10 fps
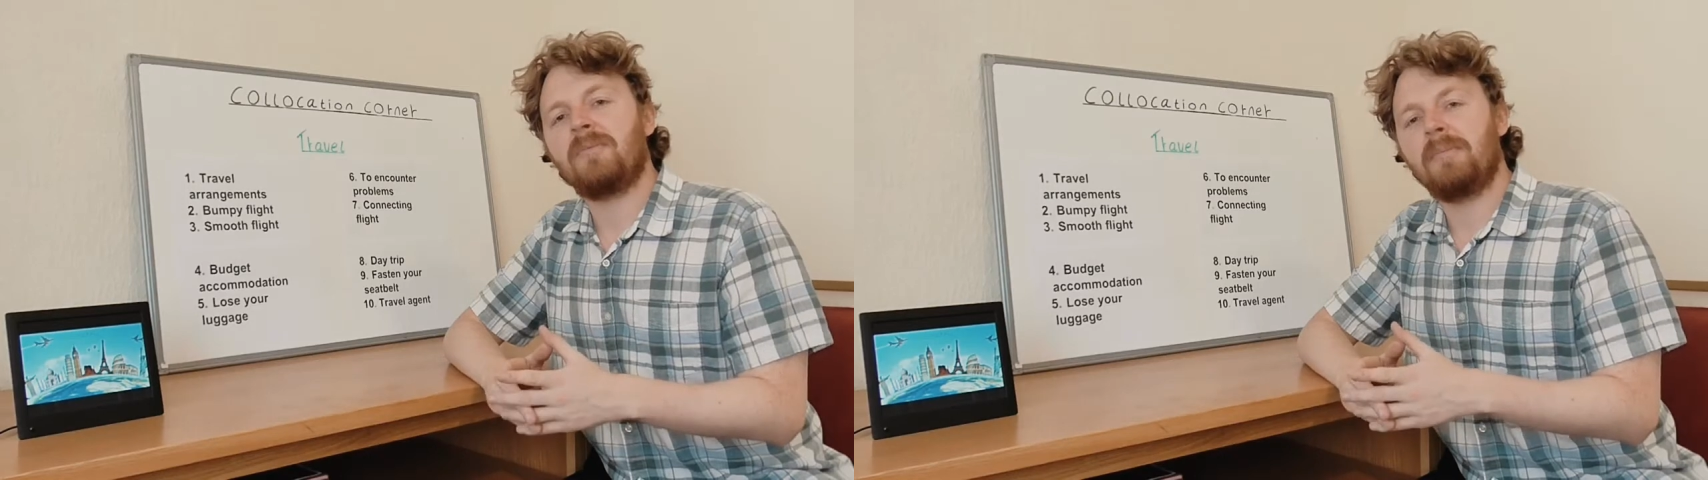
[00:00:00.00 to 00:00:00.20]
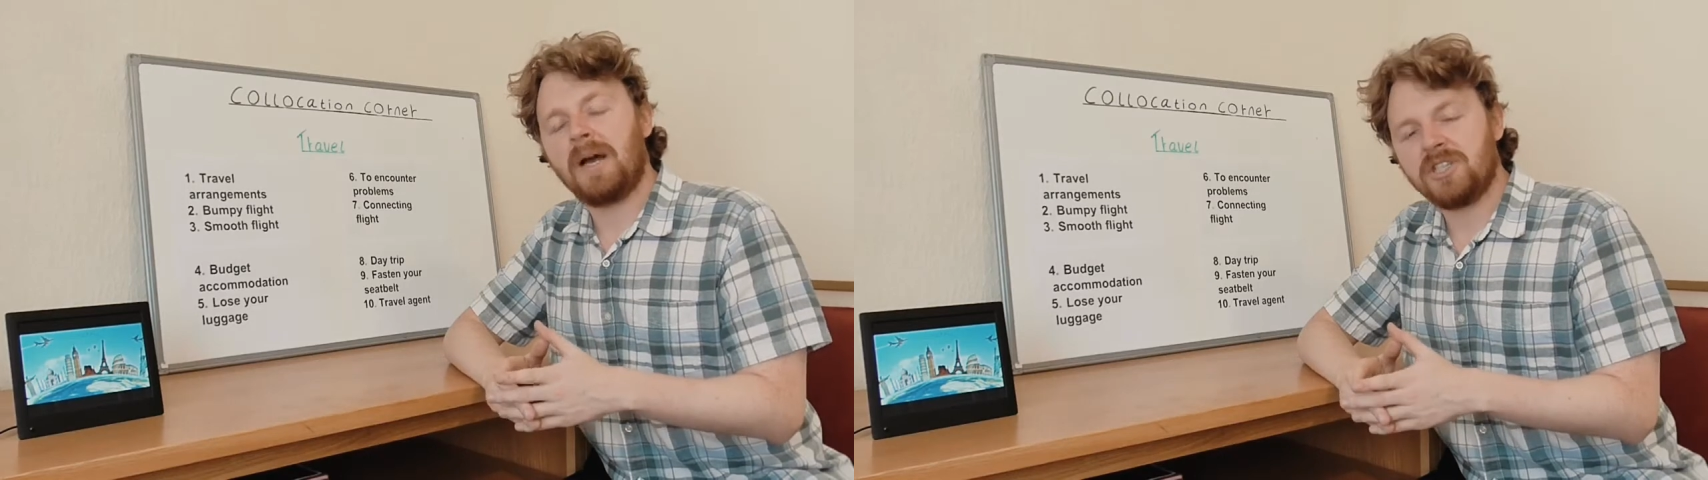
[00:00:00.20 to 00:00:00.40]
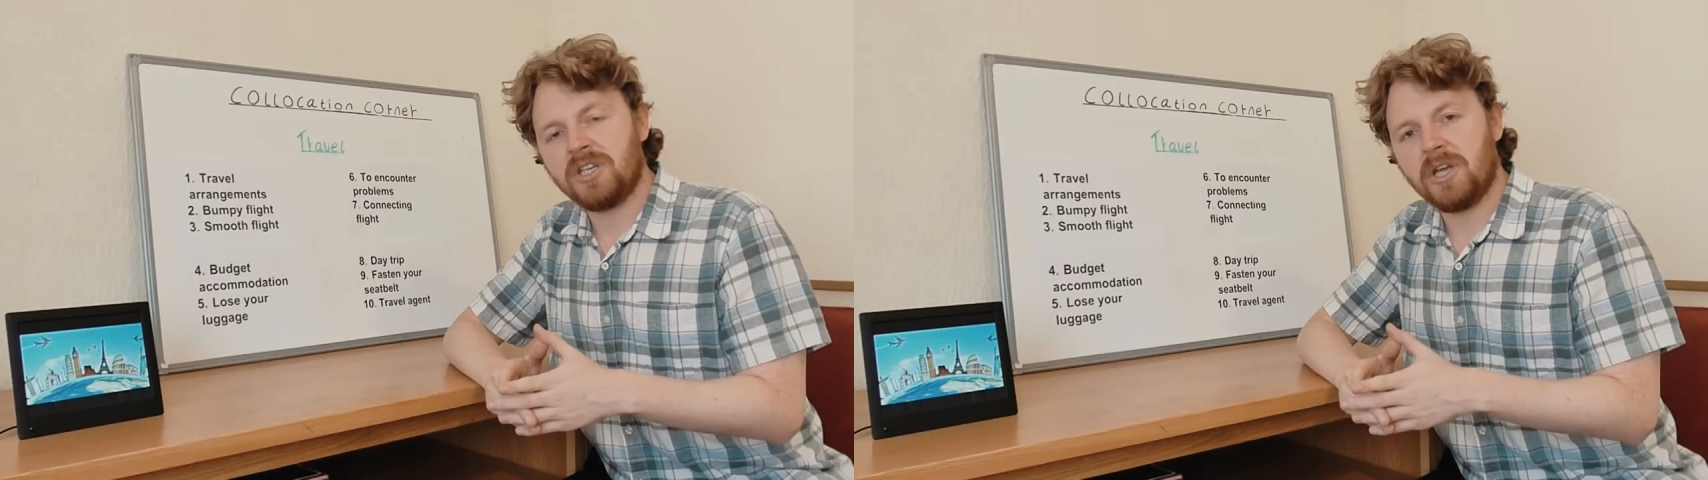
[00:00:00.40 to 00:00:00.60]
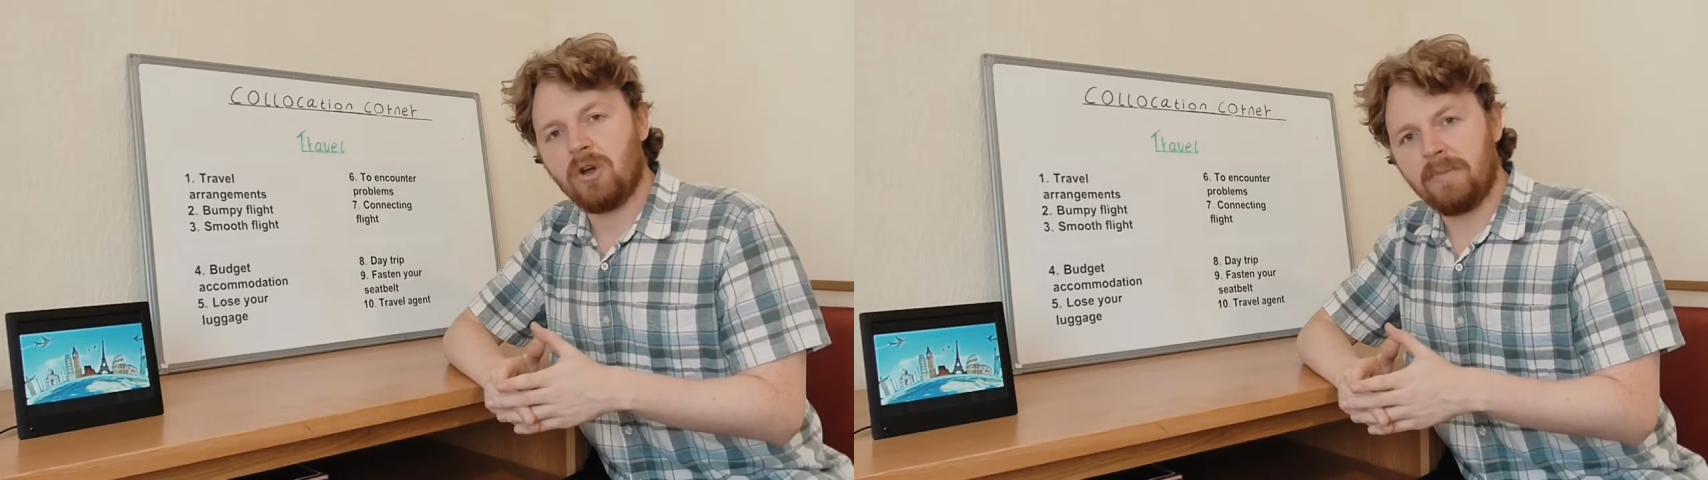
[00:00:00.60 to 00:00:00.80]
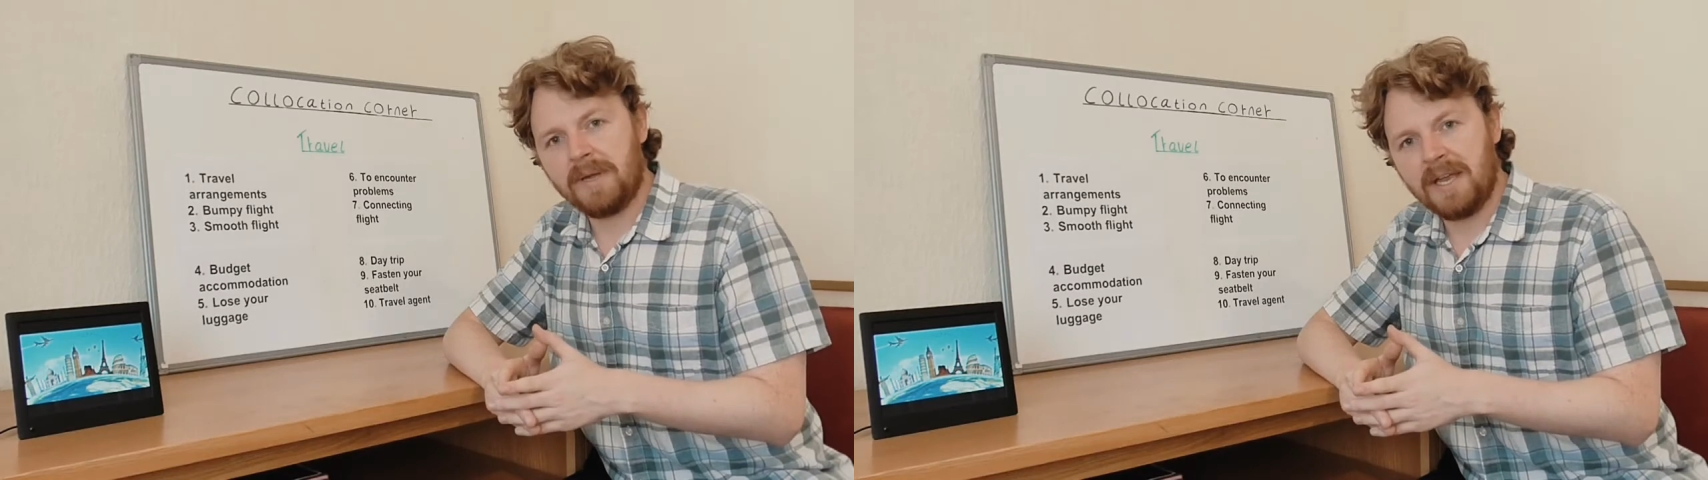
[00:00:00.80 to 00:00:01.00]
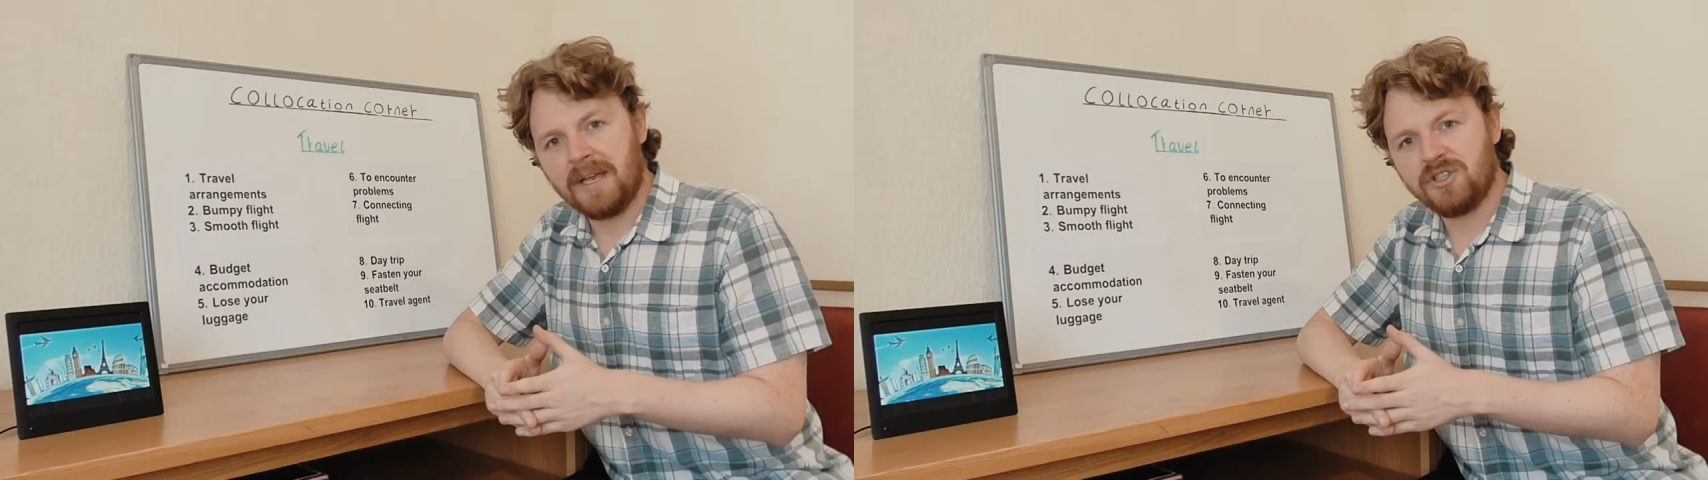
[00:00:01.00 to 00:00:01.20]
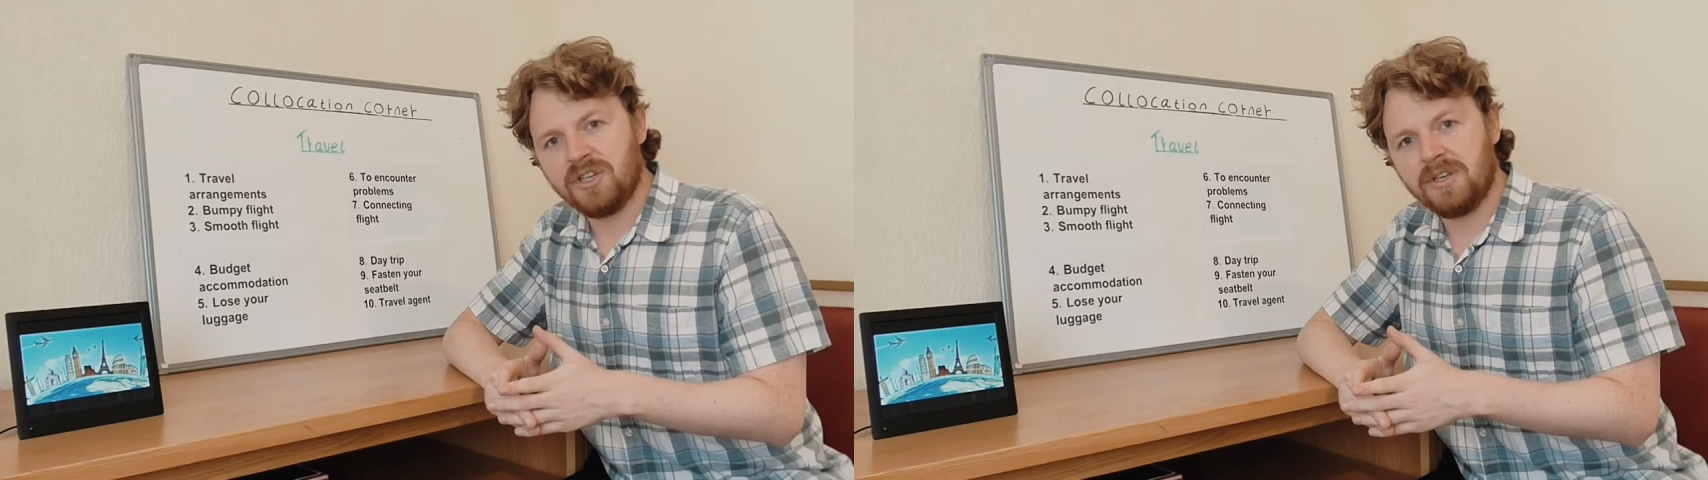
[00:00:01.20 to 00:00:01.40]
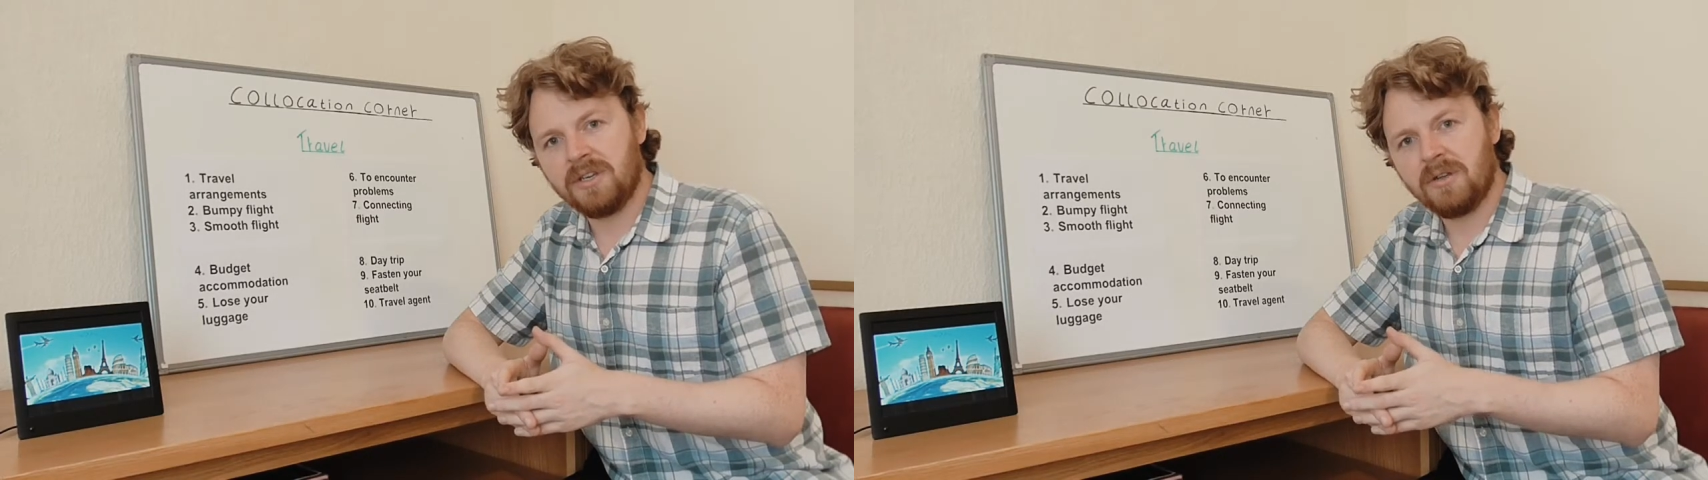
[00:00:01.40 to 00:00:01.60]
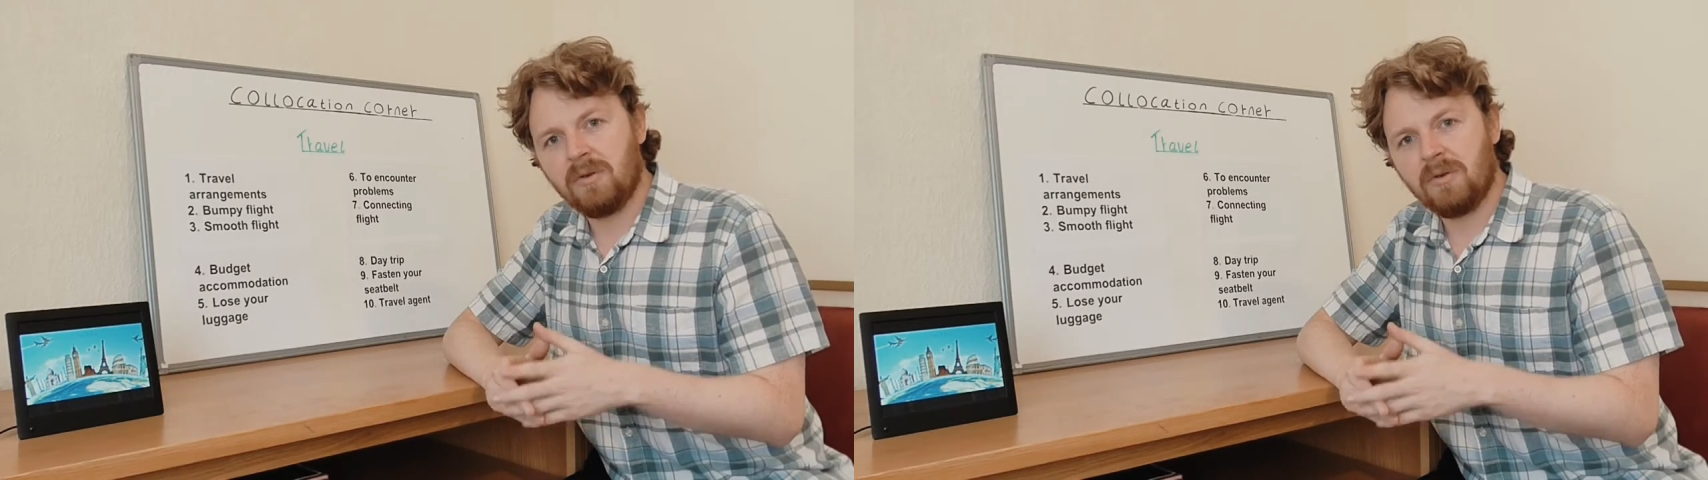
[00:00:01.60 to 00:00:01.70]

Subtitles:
for budget accommodation